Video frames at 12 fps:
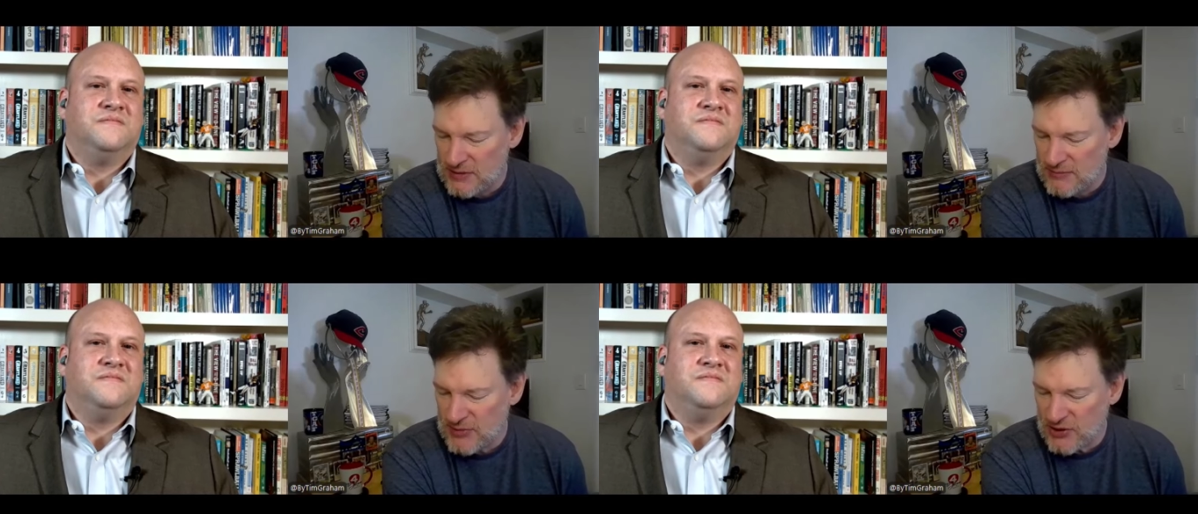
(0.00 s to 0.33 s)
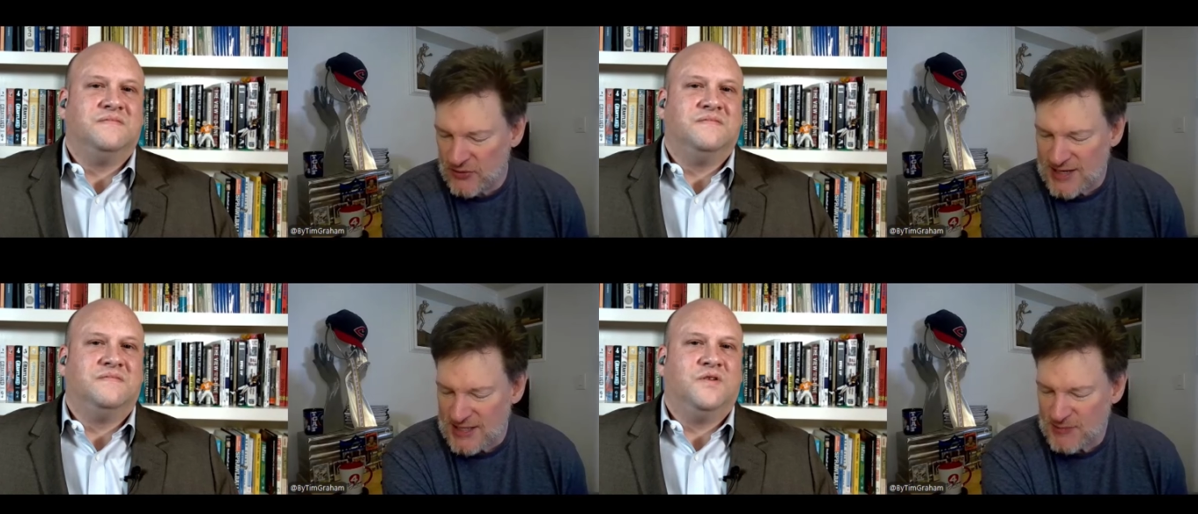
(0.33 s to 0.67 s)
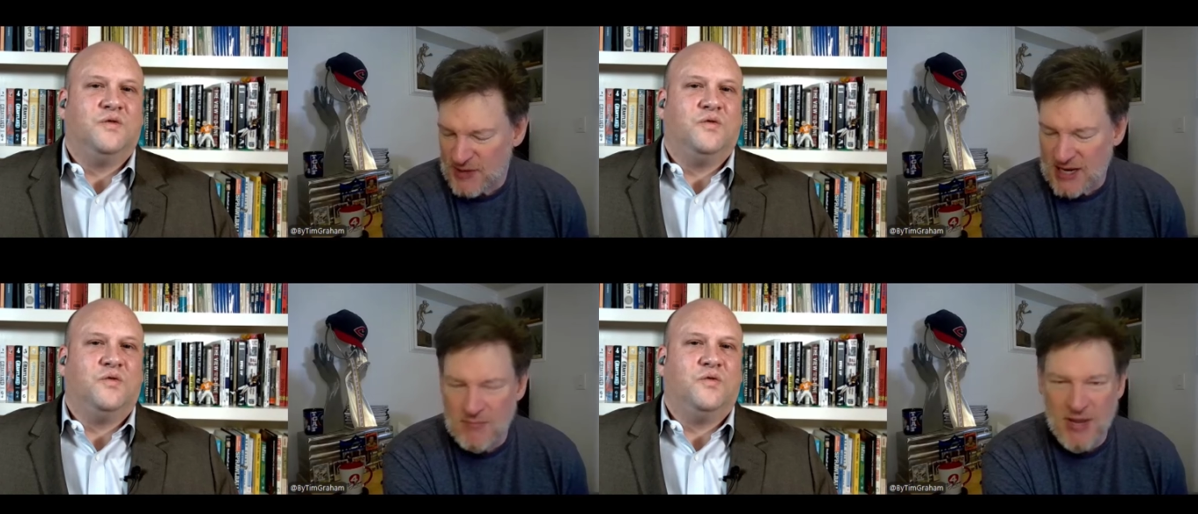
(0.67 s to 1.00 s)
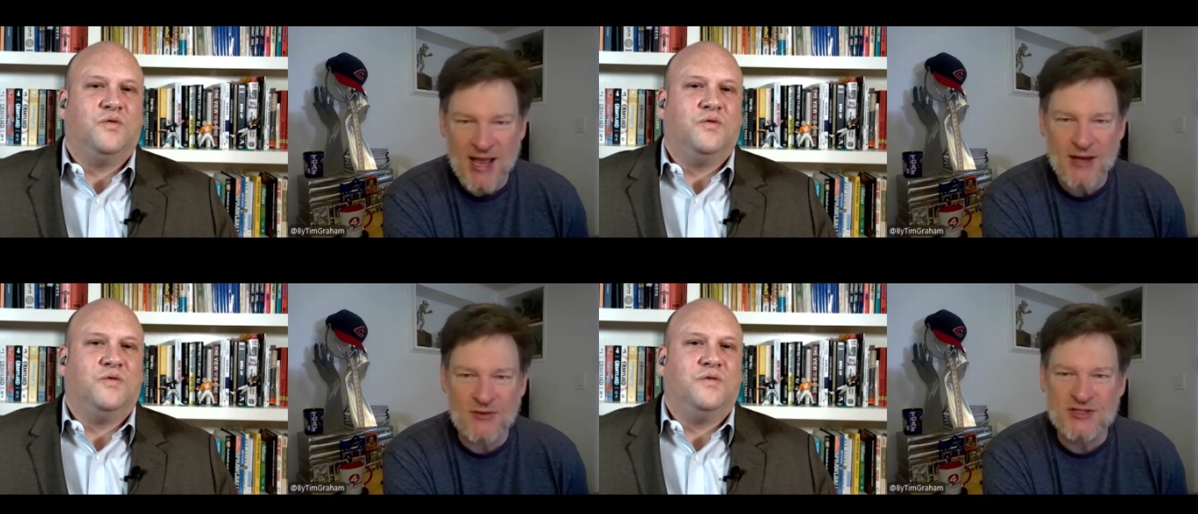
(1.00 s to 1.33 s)
Speaker 1: But your E S P N
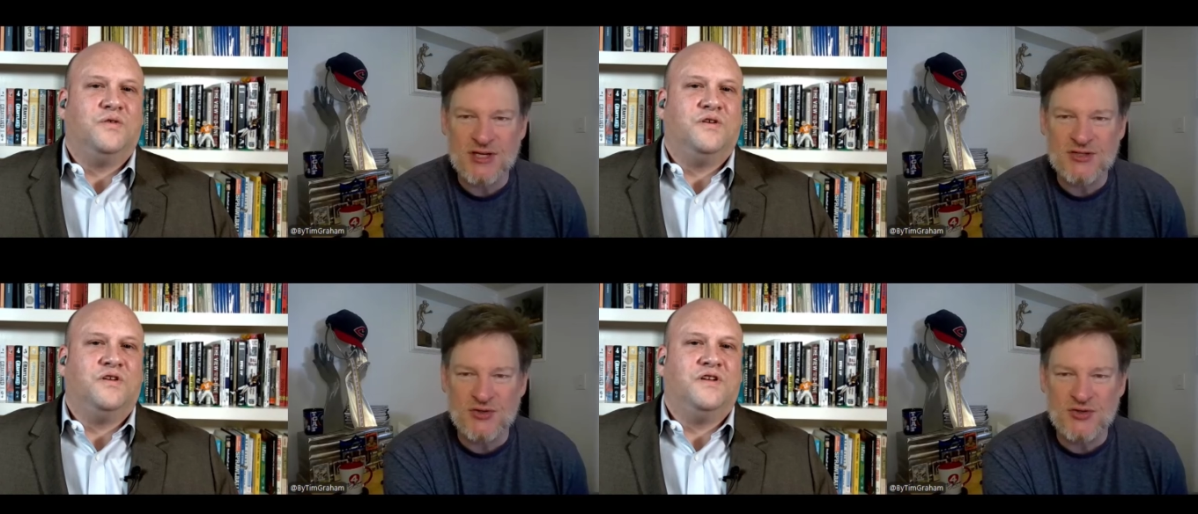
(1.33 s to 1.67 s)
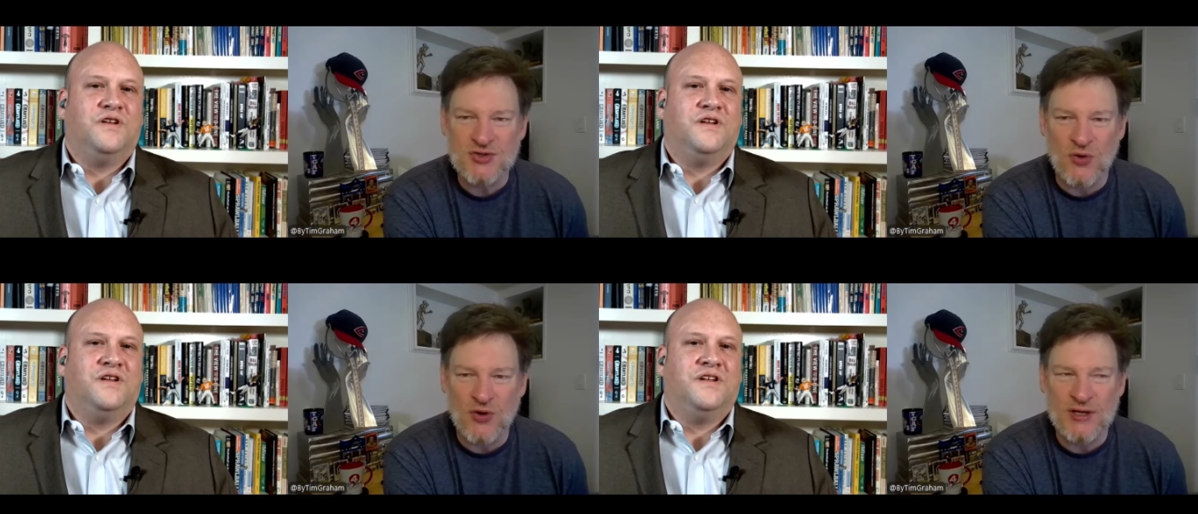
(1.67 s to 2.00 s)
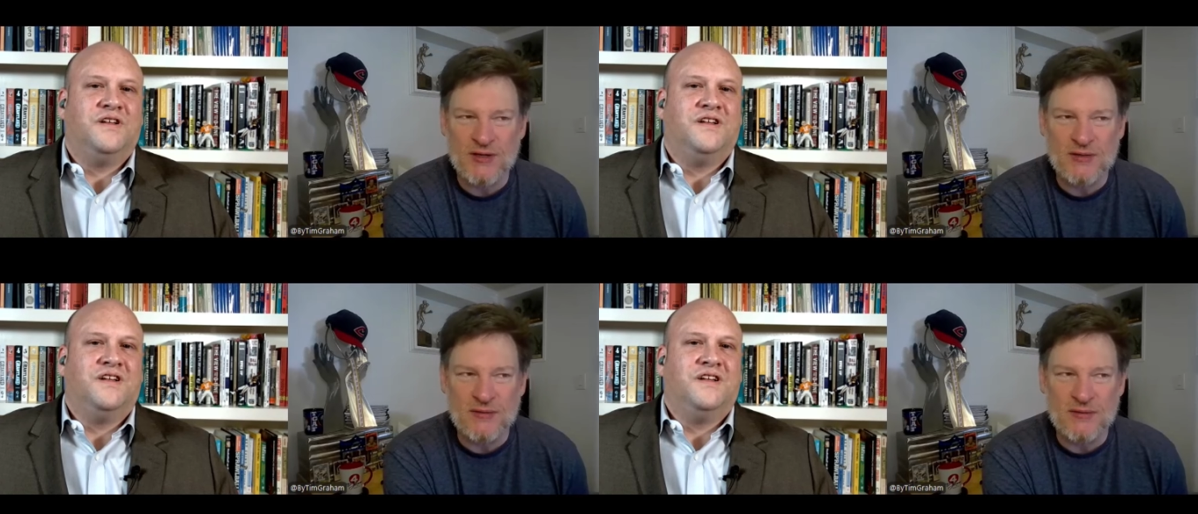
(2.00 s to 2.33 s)
bio says you joined,